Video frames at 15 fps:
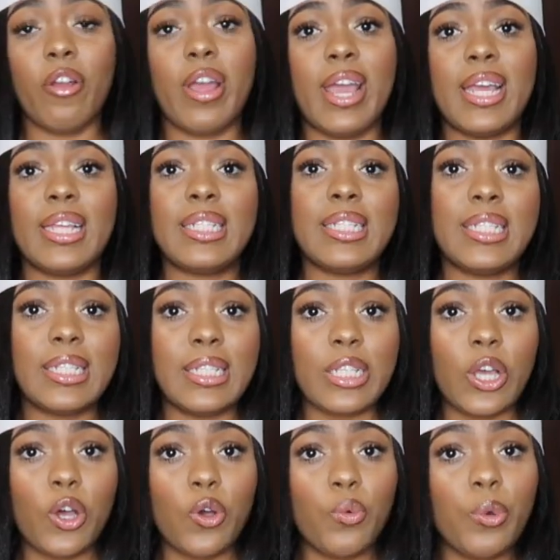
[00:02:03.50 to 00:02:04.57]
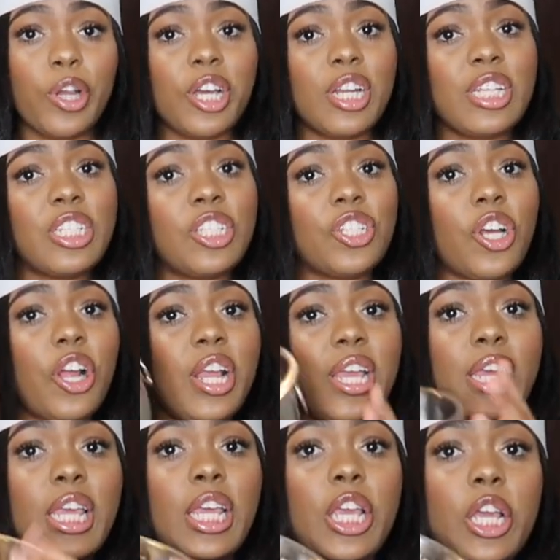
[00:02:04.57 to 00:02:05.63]
All right, so we're gonna start
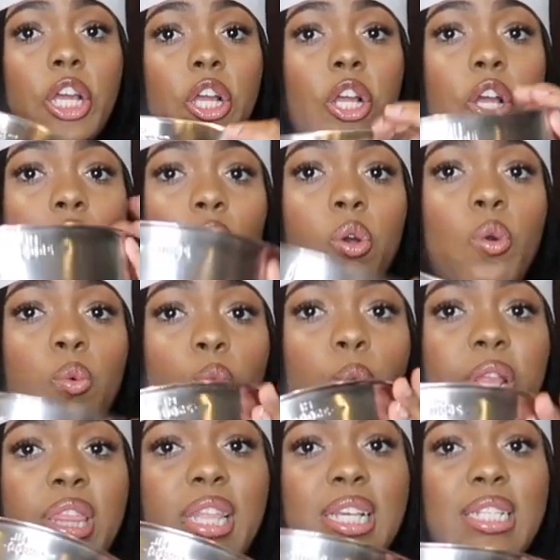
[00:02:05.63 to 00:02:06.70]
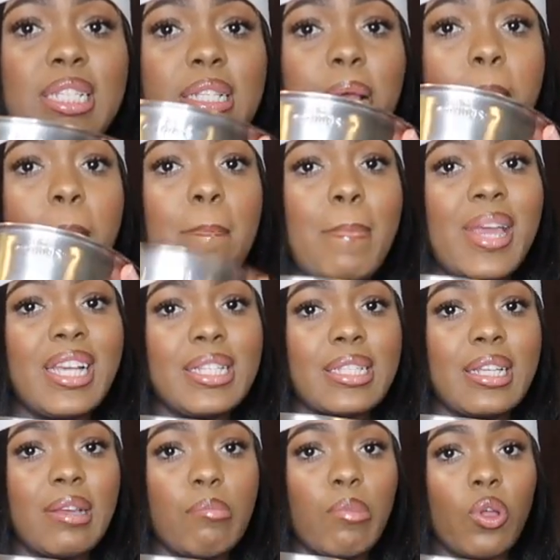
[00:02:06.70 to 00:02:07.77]
here with this
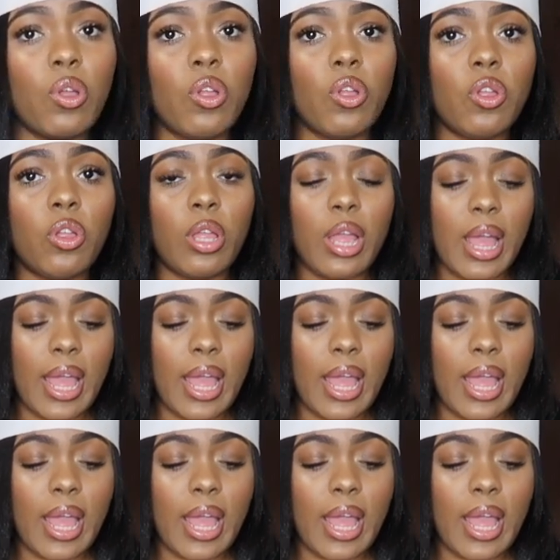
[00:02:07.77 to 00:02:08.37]
mixing bowl